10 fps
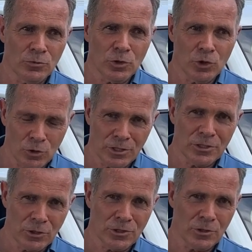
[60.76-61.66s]
for
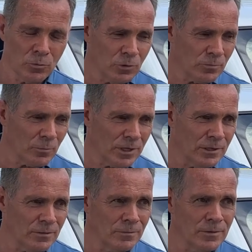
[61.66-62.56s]
horizontal movement,
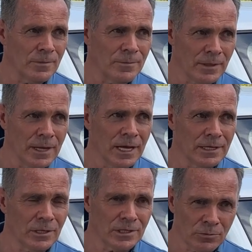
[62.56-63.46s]
and
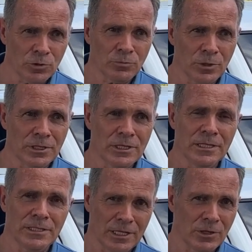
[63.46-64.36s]
there is movement in
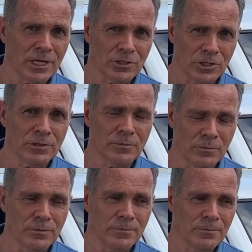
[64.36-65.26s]
this direction.
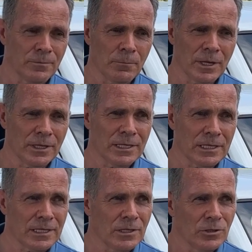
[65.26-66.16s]
But it
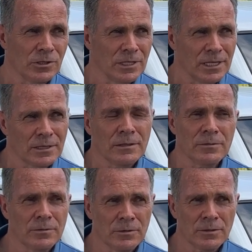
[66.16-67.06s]
is interesting
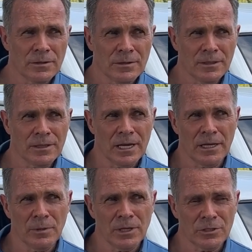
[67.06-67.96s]

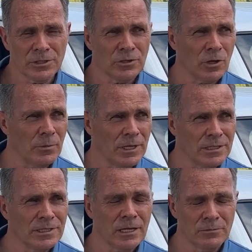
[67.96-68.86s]
there because the topic
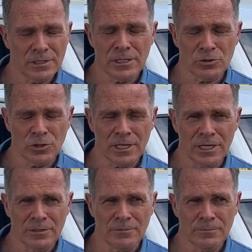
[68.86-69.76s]
itself is intriguing.